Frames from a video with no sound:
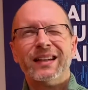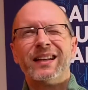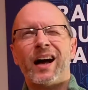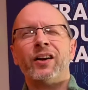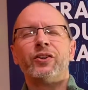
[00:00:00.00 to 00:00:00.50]

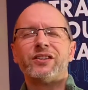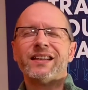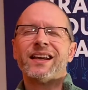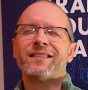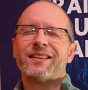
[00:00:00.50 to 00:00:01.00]

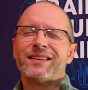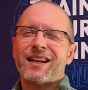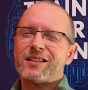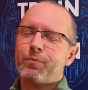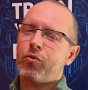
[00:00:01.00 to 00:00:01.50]
Understand that
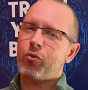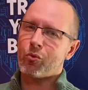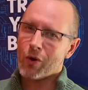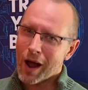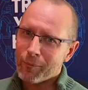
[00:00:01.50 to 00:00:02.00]
that's
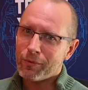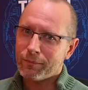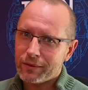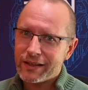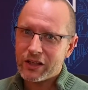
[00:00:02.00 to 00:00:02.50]

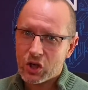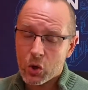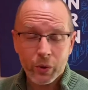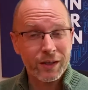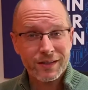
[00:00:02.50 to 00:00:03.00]
probably
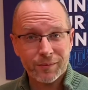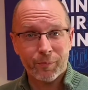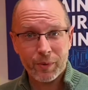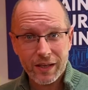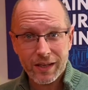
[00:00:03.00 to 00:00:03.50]
going to
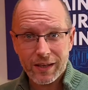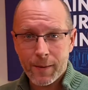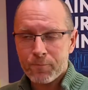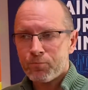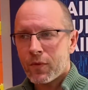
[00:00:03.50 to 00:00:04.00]
be